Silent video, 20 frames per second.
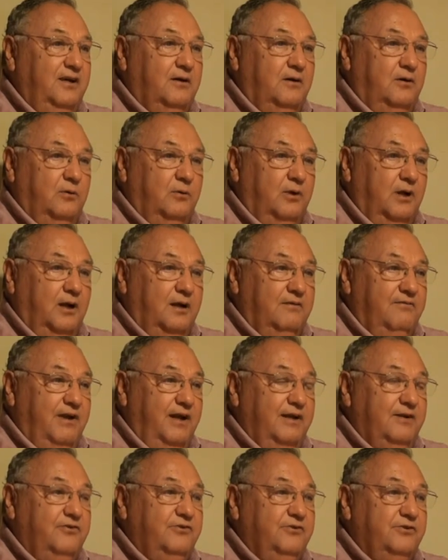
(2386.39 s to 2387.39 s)
a whole lot of
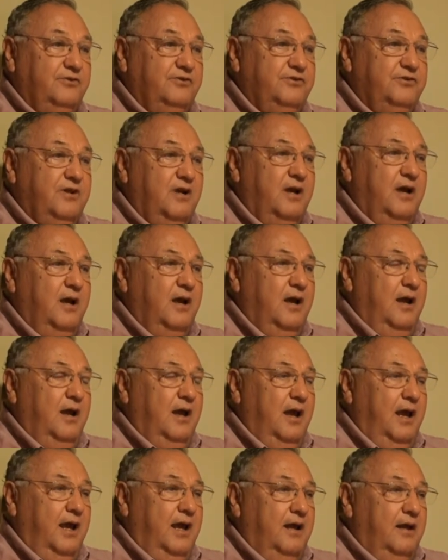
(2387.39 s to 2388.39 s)
answers,
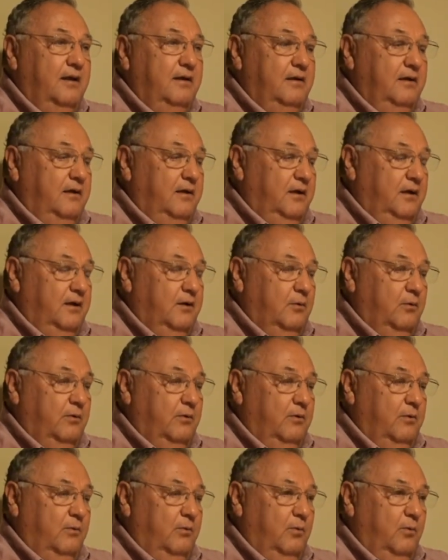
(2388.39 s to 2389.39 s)
and you know
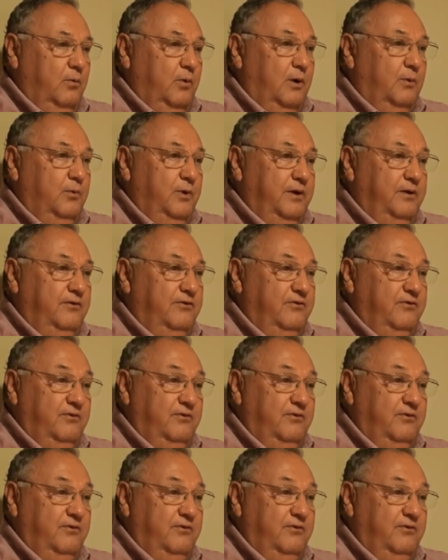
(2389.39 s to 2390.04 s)
what we